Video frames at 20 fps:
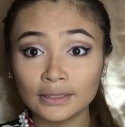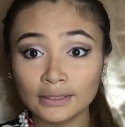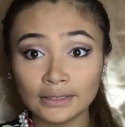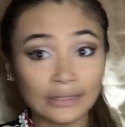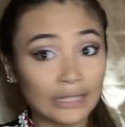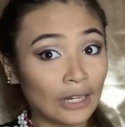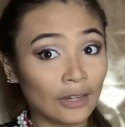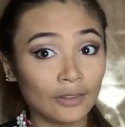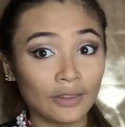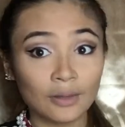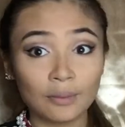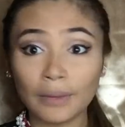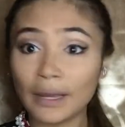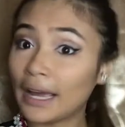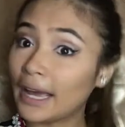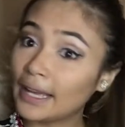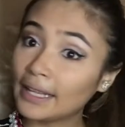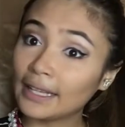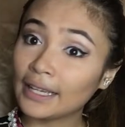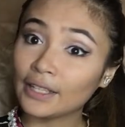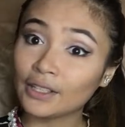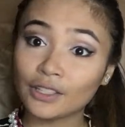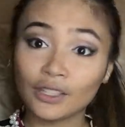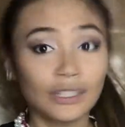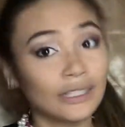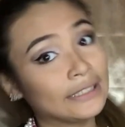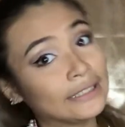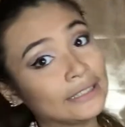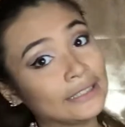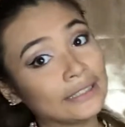Now that my eyeliner
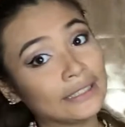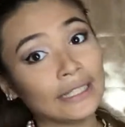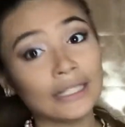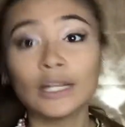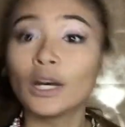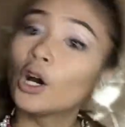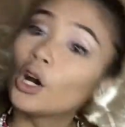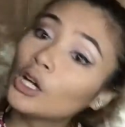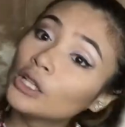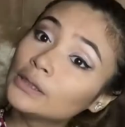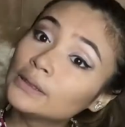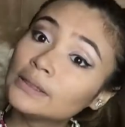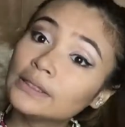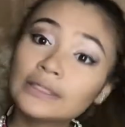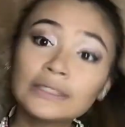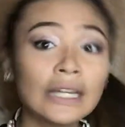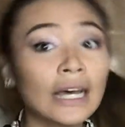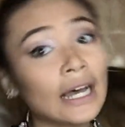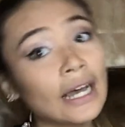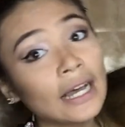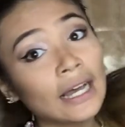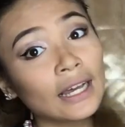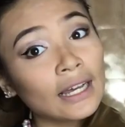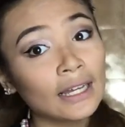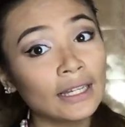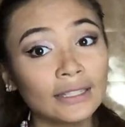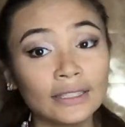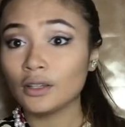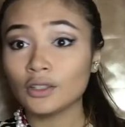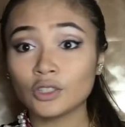is
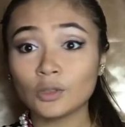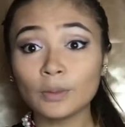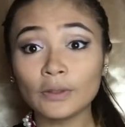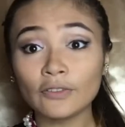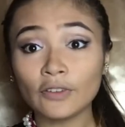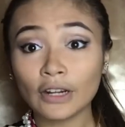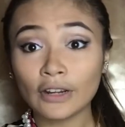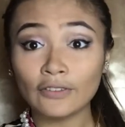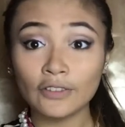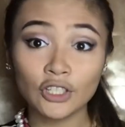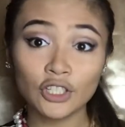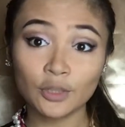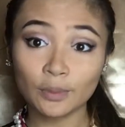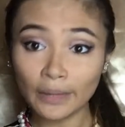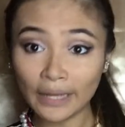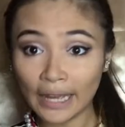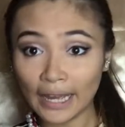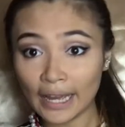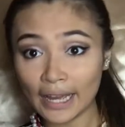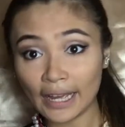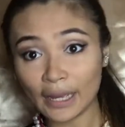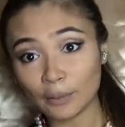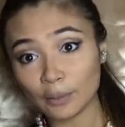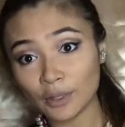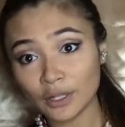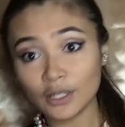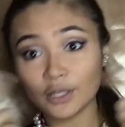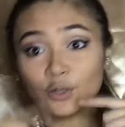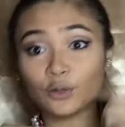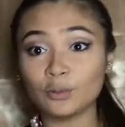done! So before I finish my eye, I'm
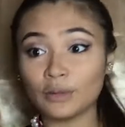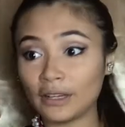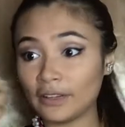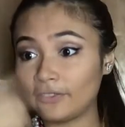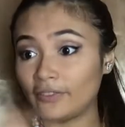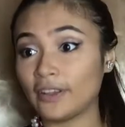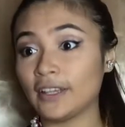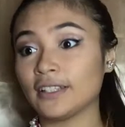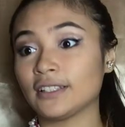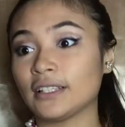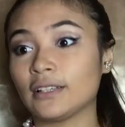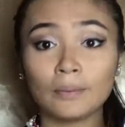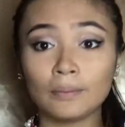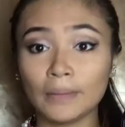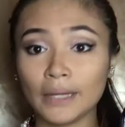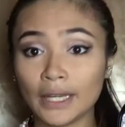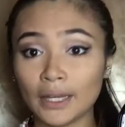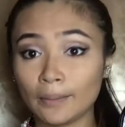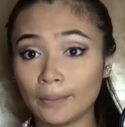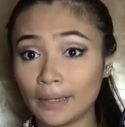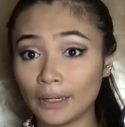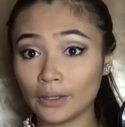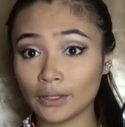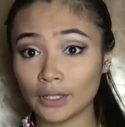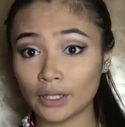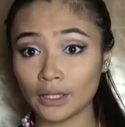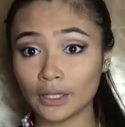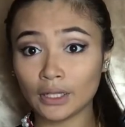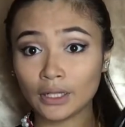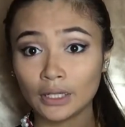gonna do my face and makeup
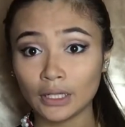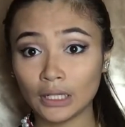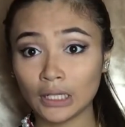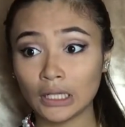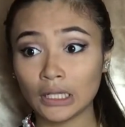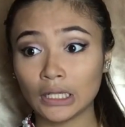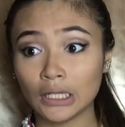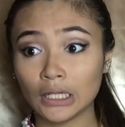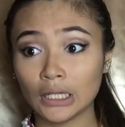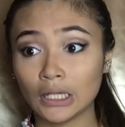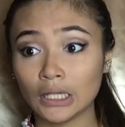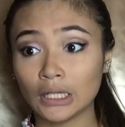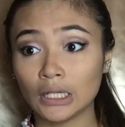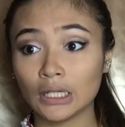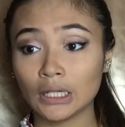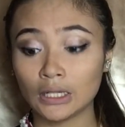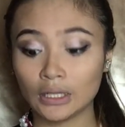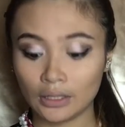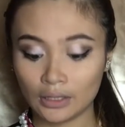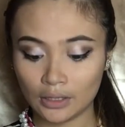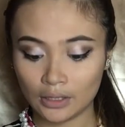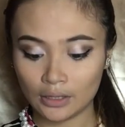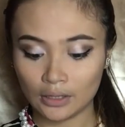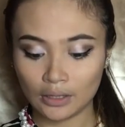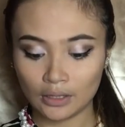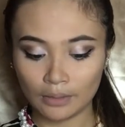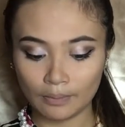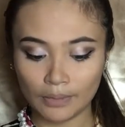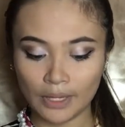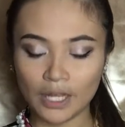powder,
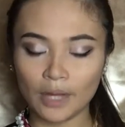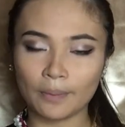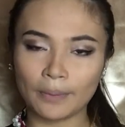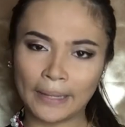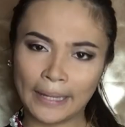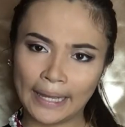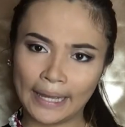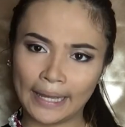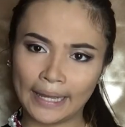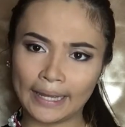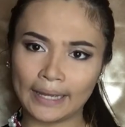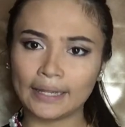makeup cake.